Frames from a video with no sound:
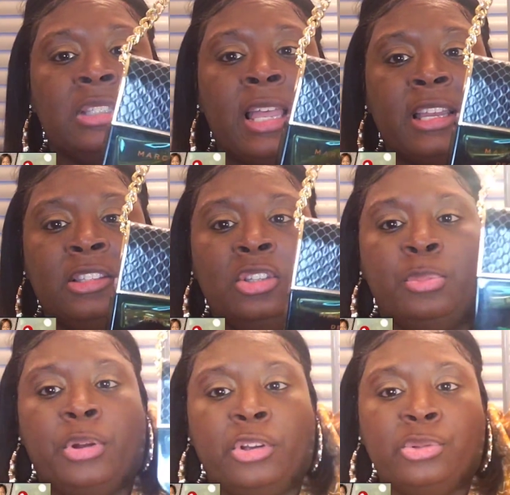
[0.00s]
is like a
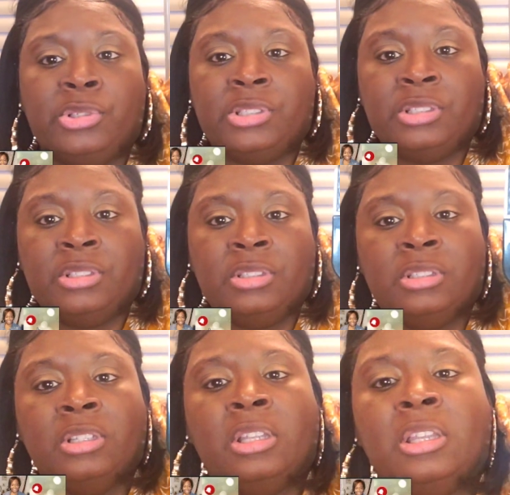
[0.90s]
little purse.
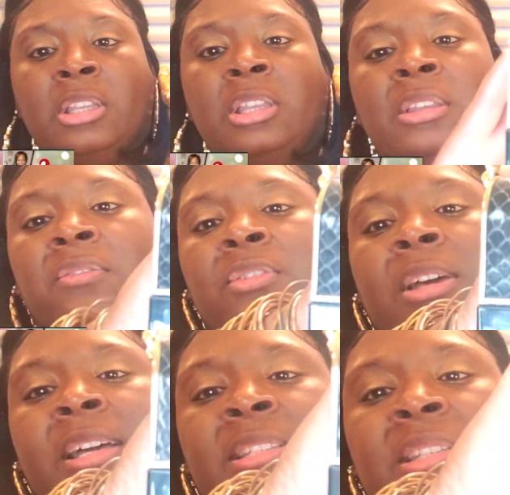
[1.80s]
You
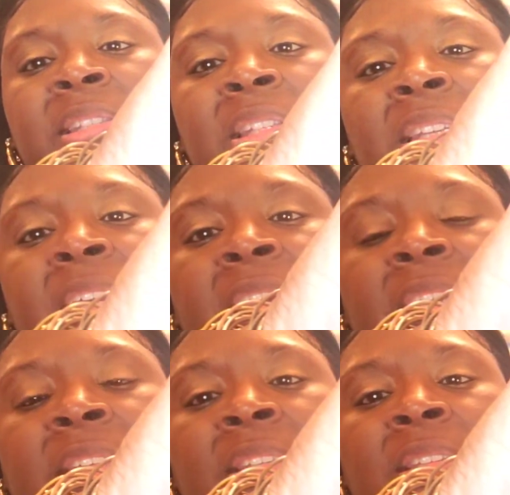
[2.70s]
guys can see
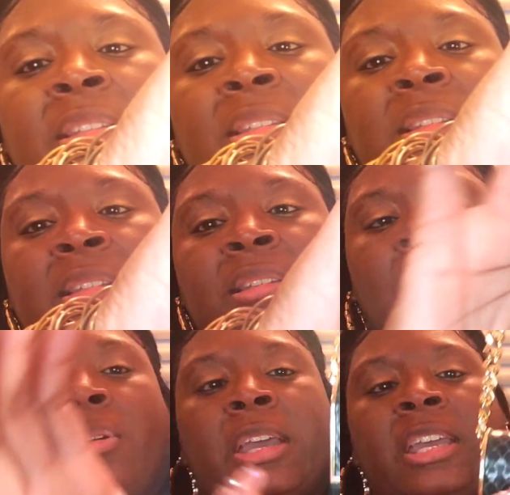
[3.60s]
that.
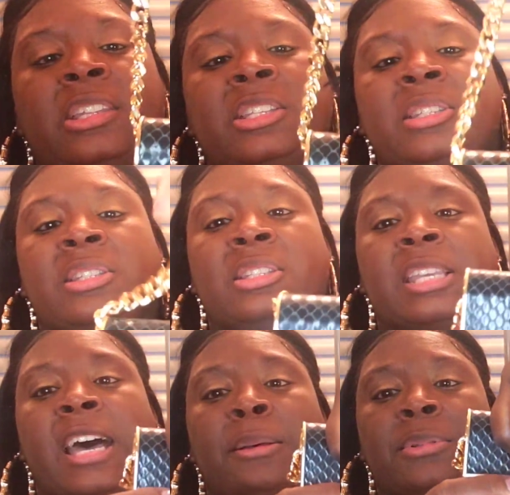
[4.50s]
Okay, and this is the
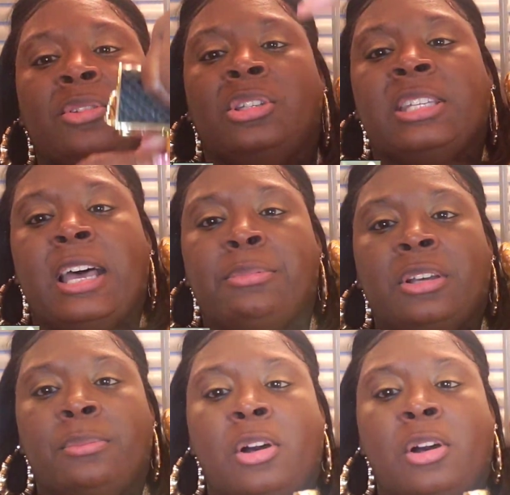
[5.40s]
top, so the top come